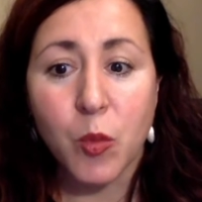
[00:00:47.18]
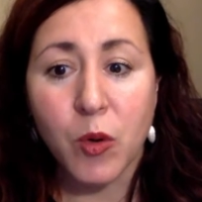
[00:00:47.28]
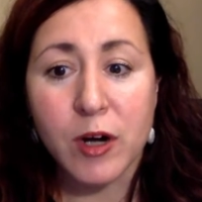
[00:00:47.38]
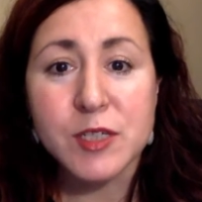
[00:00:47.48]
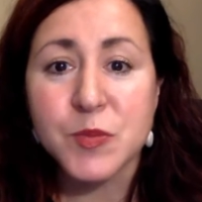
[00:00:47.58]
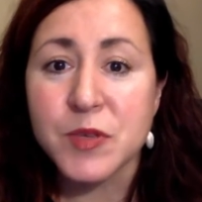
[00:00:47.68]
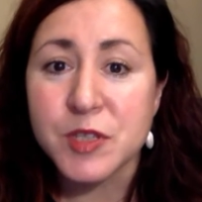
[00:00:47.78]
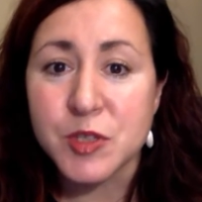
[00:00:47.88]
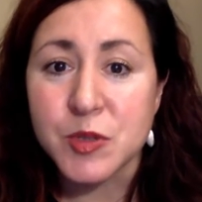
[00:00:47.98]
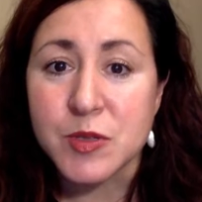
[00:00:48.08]
works with
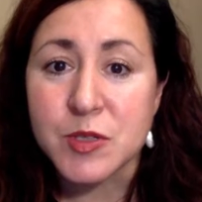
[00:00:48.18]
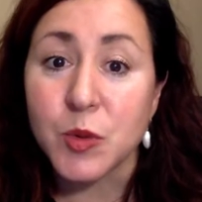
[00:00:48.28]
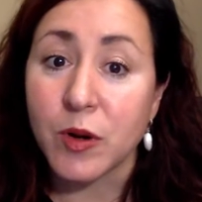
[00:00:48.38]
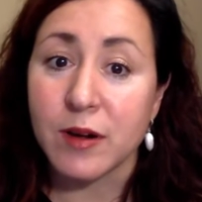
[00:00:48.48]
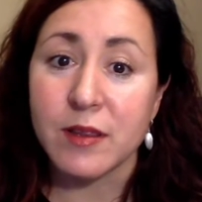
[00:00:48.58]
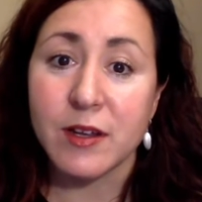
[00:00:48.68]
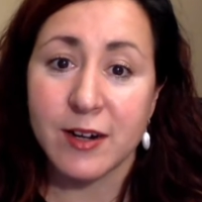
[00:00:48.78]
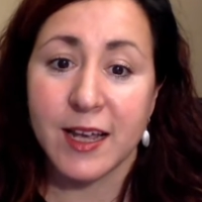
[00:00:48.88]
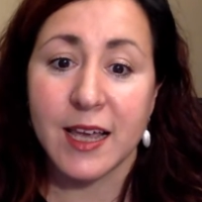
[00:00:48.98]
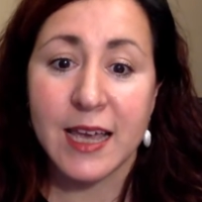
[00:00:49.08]
students who are
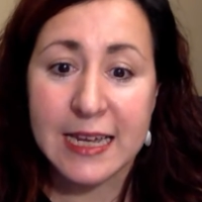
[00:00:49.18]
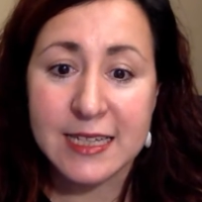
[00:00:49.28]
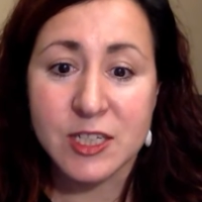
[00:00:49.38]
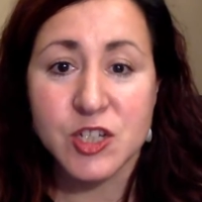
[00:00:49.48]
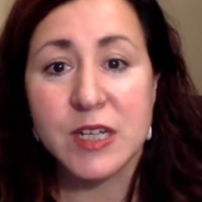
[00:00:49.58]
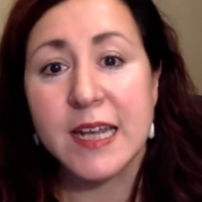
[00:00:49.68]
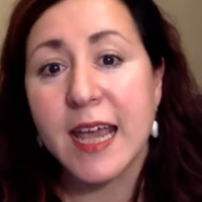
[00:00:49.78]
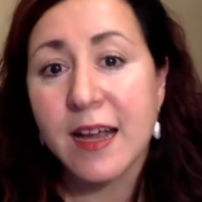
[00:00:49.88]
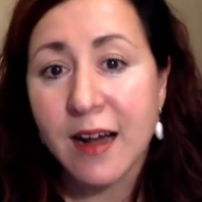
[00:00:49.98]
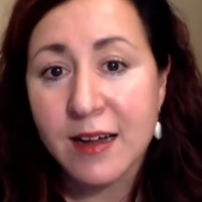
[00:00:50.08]
learning English in
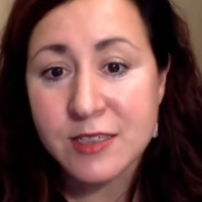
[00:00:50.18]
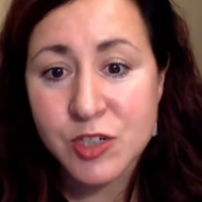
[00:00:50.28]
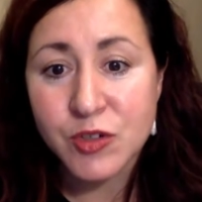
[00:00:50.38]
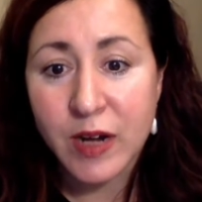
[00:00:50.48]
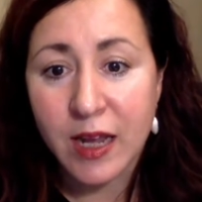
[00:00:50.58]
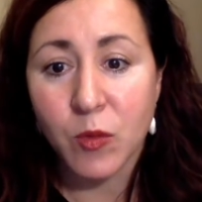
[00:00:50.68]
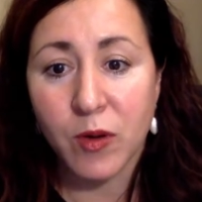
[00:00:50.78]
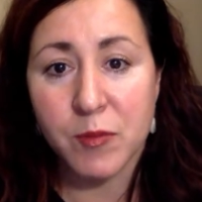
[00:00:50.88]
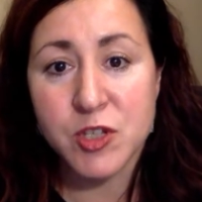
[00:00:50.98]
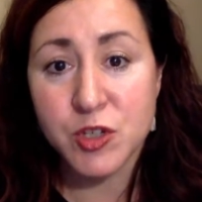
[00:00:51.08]
a country
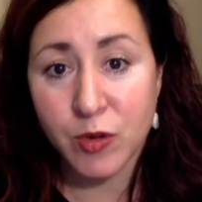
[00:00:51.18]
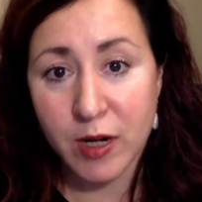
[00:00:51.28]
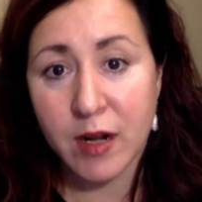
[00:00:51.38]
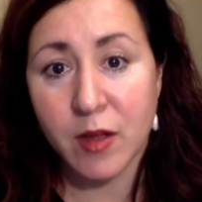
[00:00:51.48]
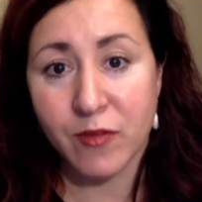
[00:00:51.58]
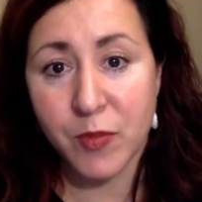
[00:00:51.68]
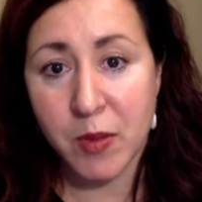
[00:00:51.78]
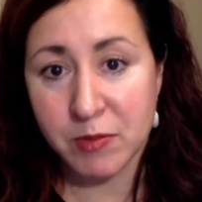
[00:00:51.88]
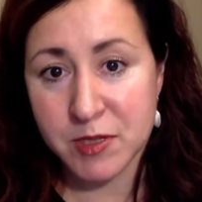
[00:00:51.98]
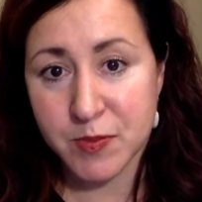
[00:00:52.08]
where majority of
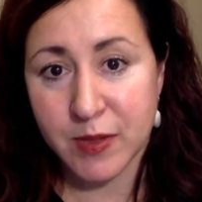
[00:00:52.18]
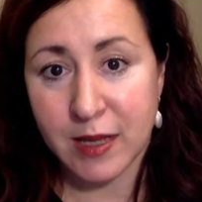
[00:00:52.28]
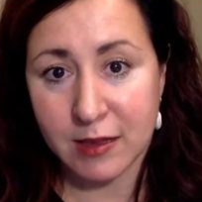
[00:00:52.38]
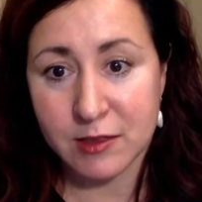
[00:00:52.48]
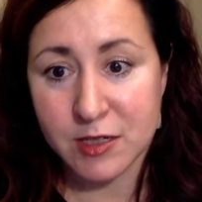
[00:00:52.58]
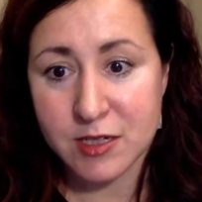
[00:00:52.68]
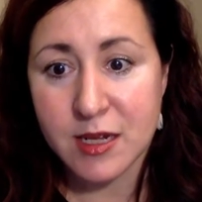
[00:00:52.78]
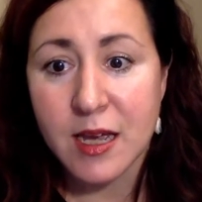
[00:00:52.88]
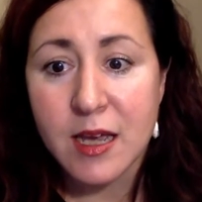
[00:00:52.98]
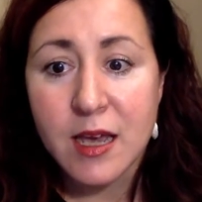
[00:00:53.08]
people speak
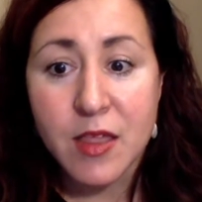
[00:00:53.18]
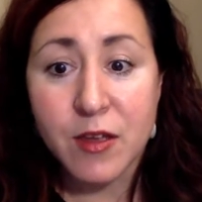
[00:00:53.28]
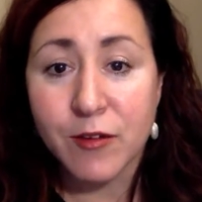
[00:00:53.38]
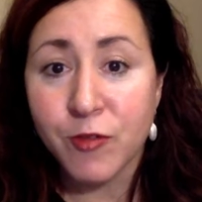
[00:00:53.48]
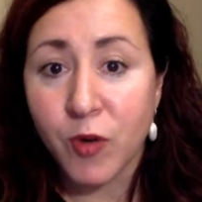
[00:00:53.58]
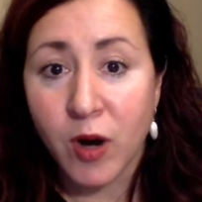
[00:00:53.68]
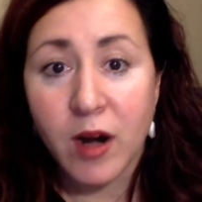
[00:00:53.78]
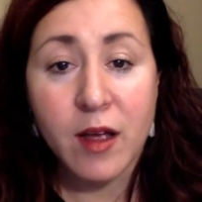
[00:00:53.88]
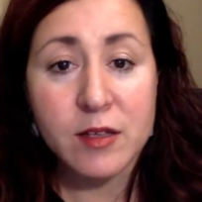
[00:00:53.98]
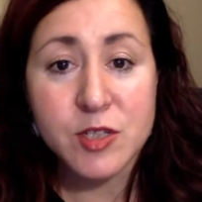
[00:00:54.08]
English.
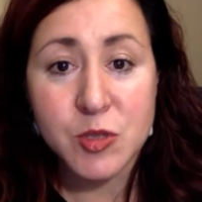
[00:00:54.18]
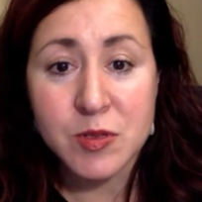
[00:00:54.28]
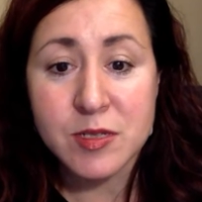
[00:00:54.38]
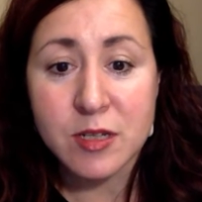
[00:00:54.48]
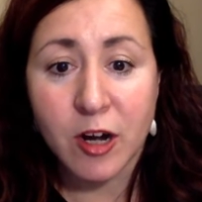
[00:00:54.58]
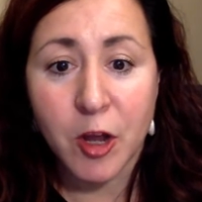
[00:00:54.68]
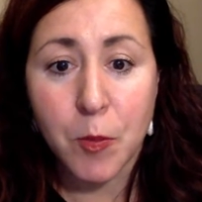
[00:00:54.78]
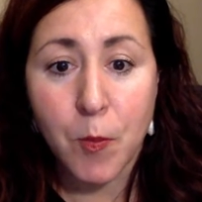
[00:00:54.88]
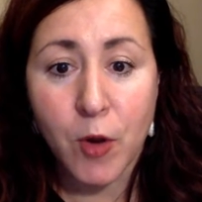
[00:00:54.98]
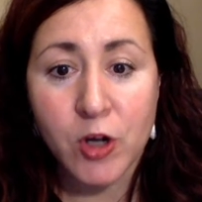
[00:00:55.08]
Therefore, students are
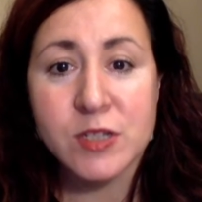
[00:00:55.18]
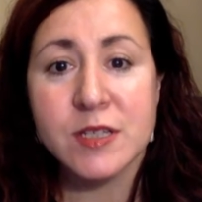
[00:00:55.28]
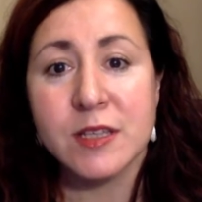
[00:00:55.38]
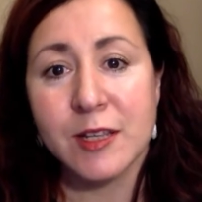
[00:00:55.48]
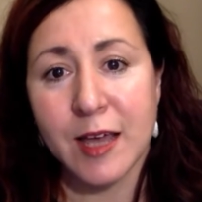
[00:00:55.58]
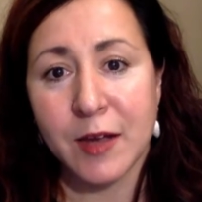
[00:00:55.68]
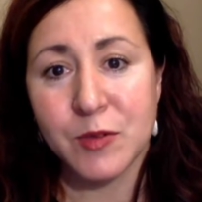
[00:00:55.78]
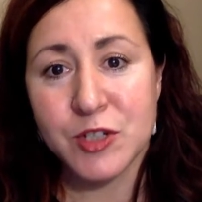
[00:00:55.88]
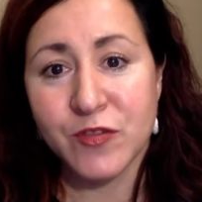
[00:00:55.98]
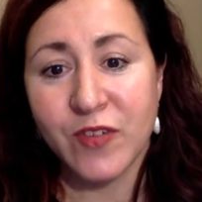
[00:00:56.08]
immersed in the
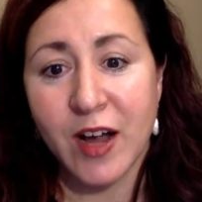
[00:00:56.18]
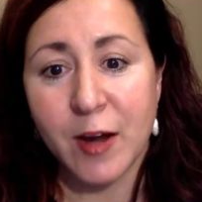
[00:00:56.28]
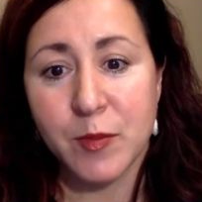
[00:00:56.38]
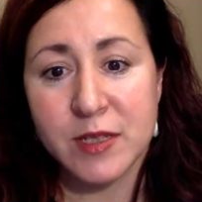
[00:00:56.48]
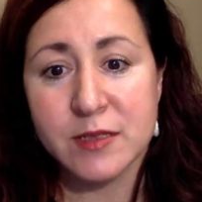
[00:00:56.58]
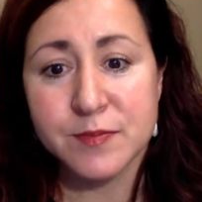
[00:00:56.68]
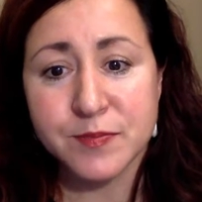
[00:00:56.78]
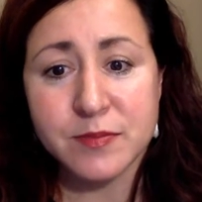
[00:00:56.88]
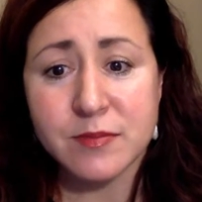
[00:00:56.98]
language environment